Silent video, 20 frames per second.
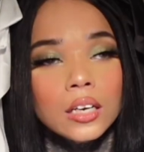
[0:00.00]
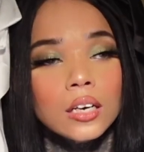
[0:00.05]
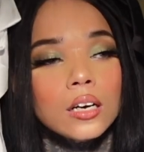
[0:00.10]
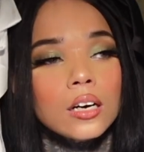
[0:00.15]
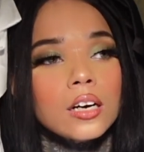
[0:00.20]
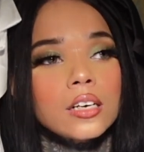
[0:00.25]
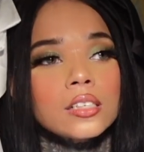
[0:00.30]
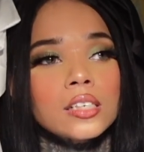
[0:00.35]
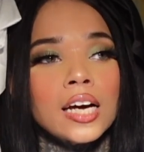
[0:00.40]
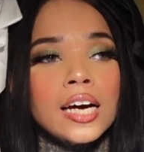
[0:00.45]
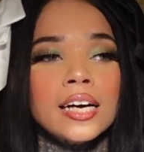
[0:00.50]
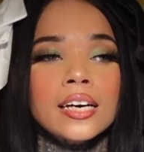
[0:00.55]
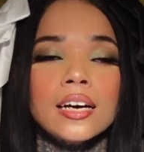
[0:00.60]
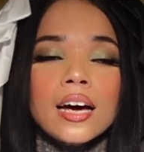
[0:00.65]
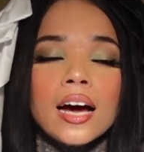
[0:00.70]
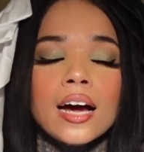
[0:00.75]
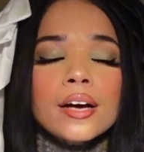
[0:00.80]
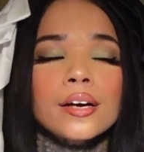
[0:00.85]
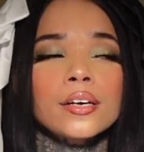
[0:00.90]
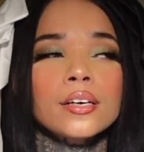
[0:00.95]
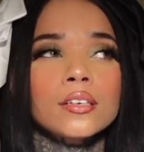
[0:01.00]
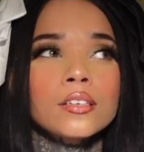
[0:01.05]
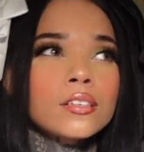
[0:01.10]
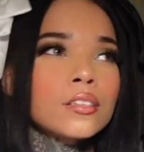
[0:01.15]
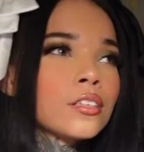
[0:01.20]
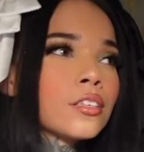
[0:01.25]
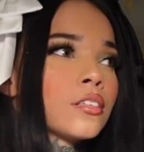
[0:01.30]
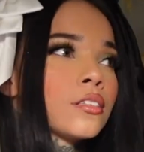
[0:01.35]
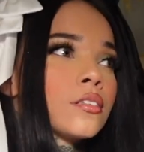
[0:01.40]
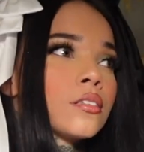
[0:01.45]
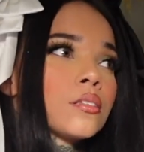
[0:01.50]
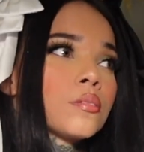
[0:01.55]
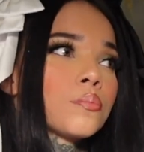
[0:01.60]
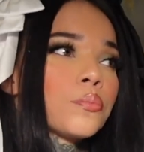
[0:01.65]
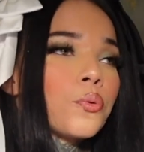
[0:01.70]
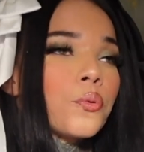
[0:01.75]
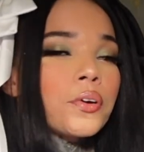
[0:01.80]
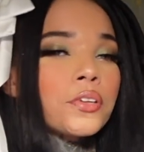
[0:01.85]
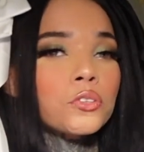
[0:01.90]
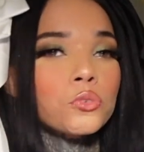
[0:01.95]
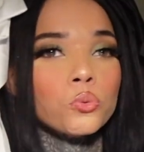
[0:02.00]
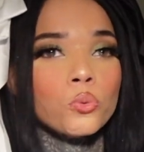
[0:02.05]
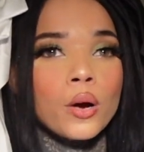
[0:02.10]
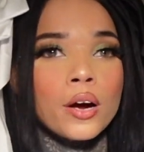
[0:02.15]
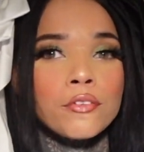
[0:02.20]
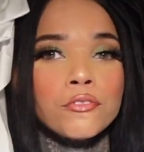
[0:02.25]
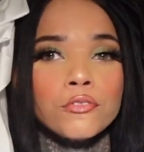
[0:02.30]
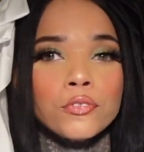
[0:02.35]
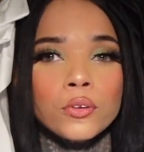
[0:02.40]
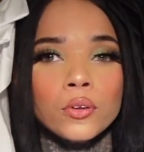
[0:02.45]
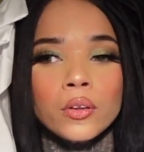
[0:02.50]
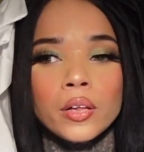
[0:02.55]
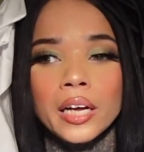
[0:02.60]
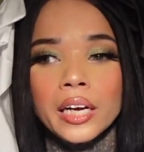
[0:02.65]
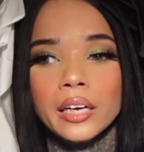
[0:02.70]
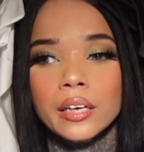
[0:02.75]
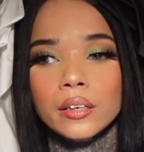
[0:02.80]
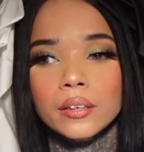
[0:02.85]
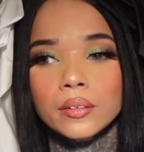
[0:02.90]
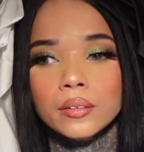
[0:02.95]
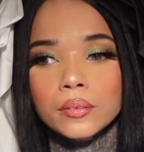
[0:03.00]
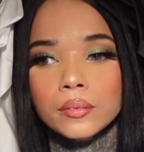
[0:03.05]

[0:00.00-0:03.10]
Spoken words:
Because I get to these points where I feel like